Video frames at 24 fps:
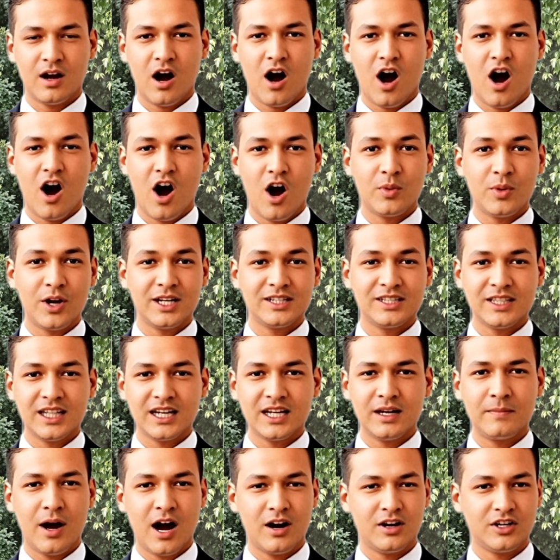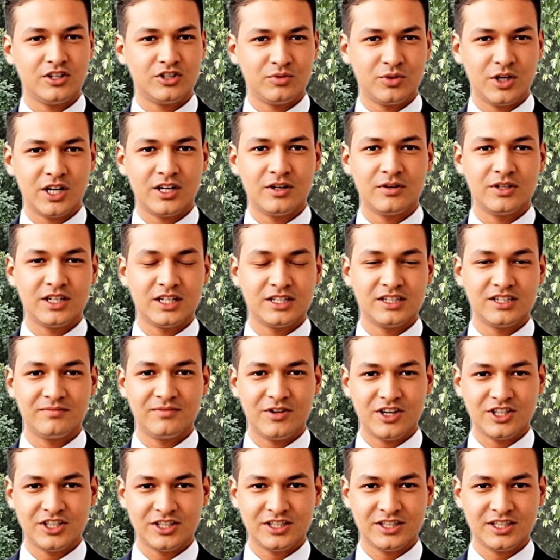Always think about adrenal
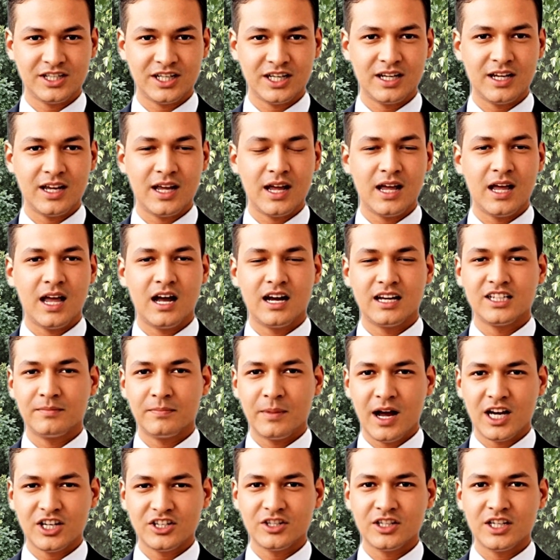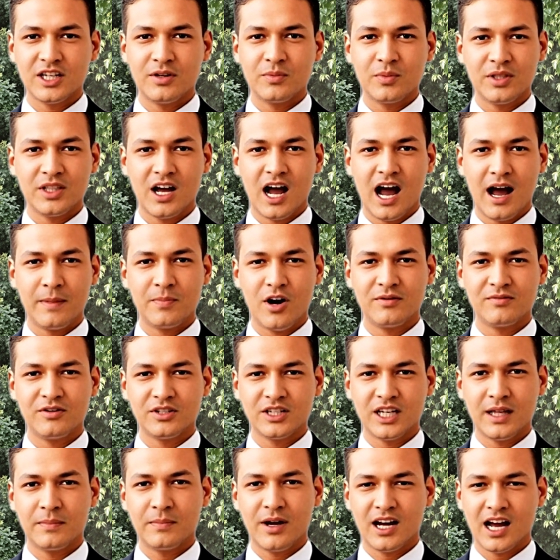insufficiency, especially with
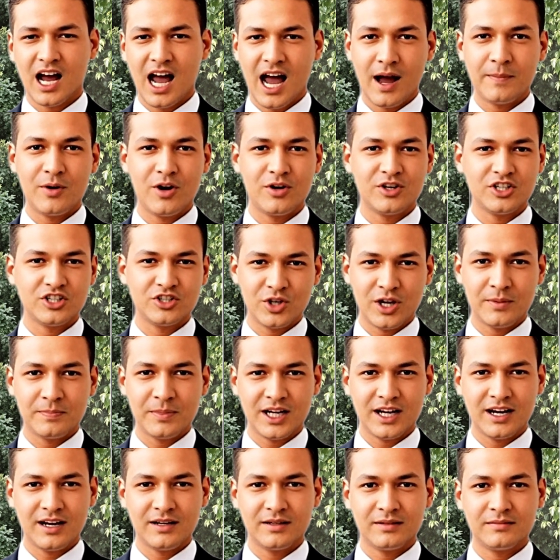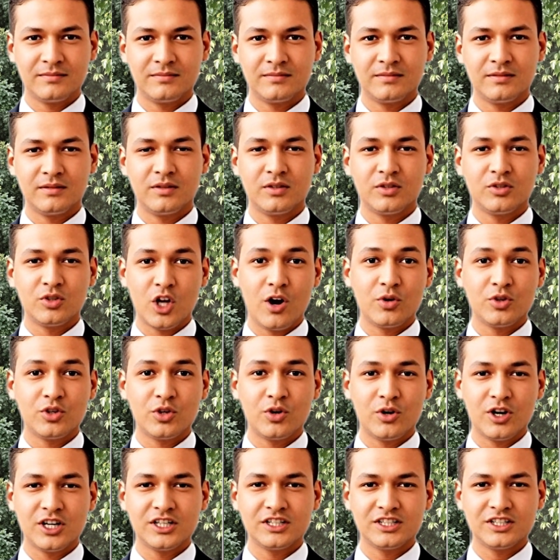hypovolemic hyponatremia, low
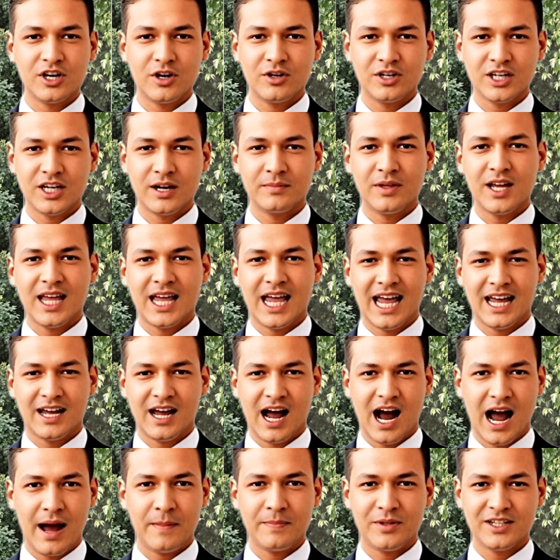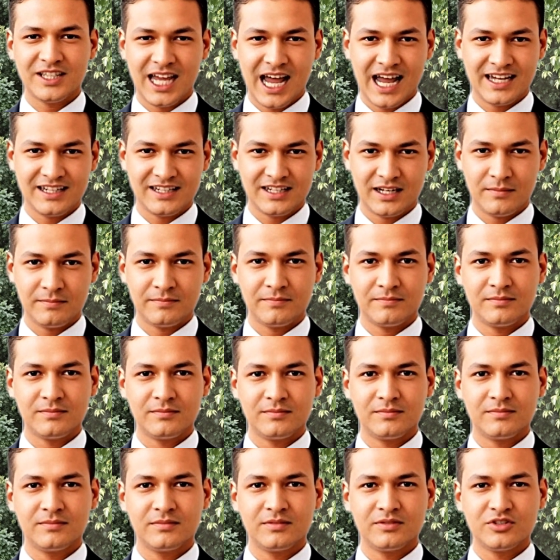urine sodium, and high potassium.
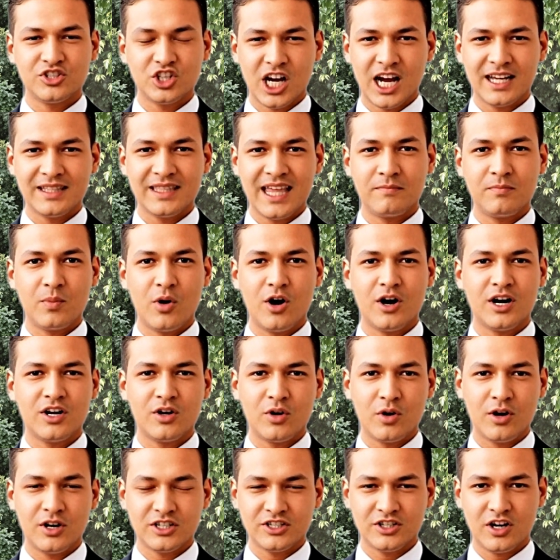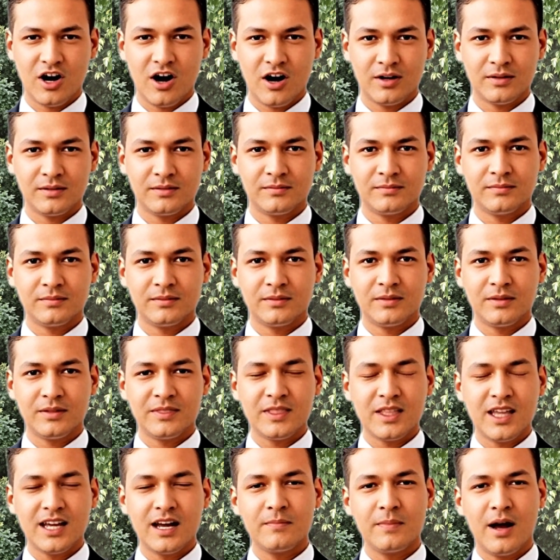Check that morning cortisol.
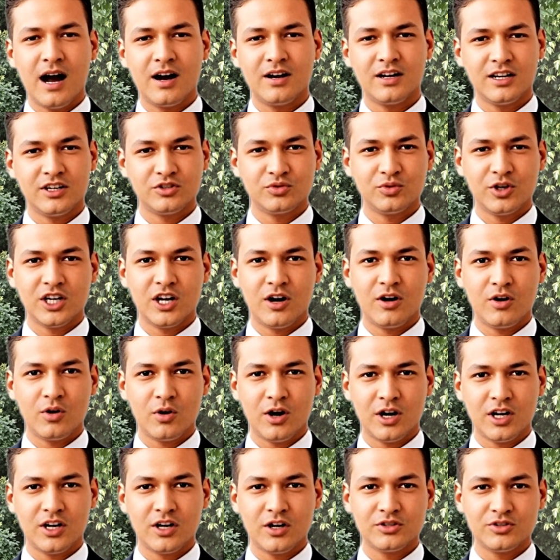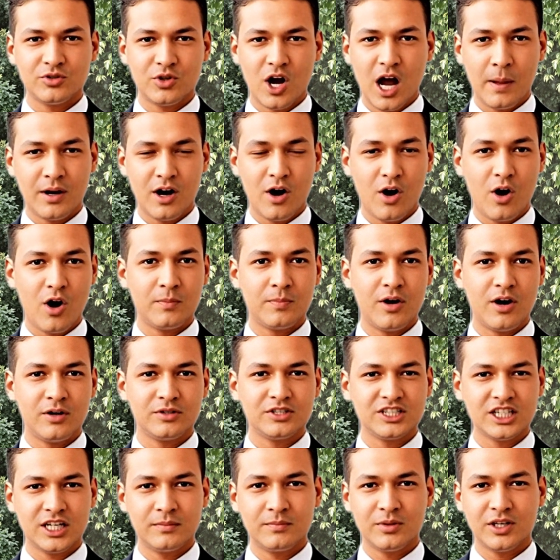Think about an adrenocorticotropic hormone
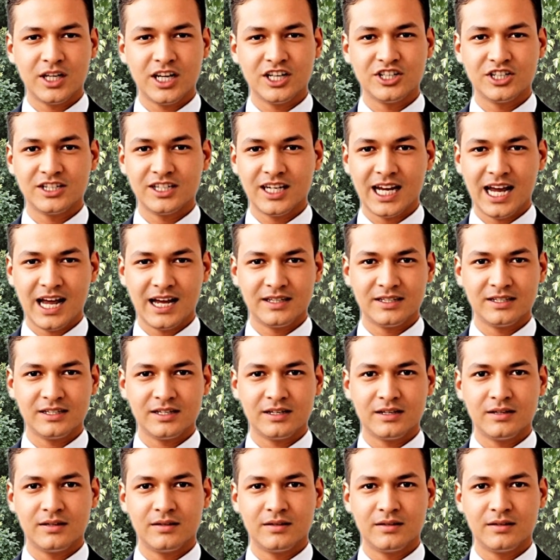stimulation test.